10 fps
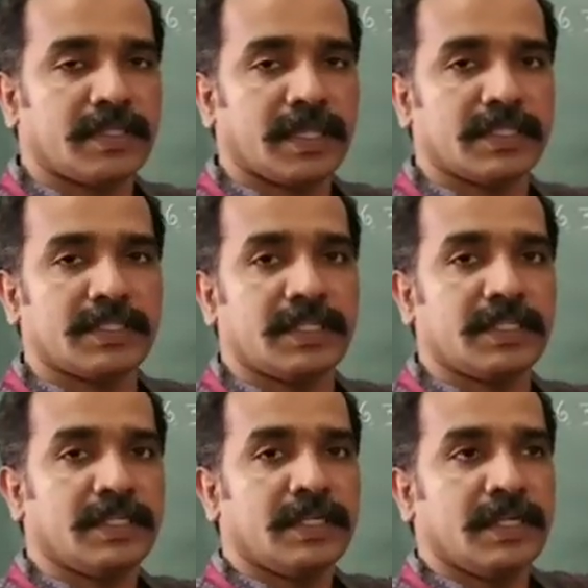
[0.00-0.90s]
there is
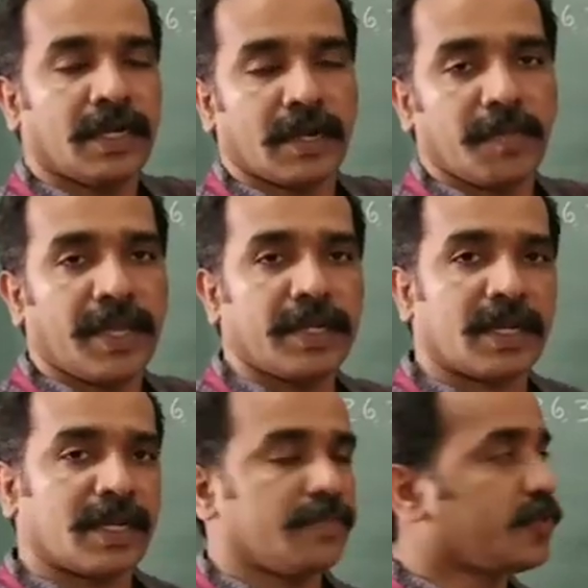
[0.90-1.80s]
any
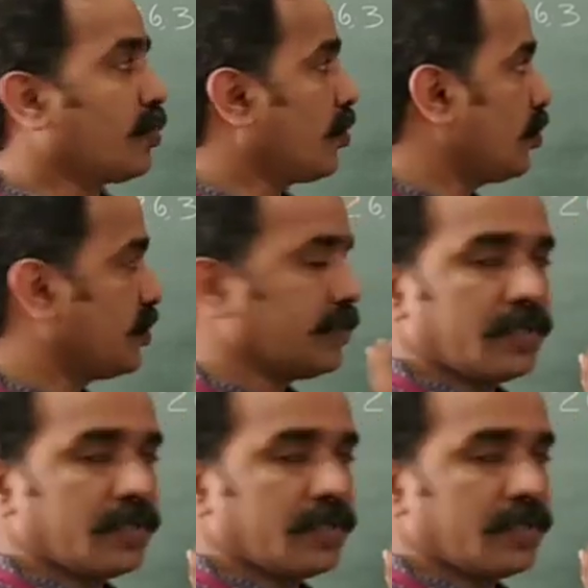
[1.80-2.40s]
remainder comes or not.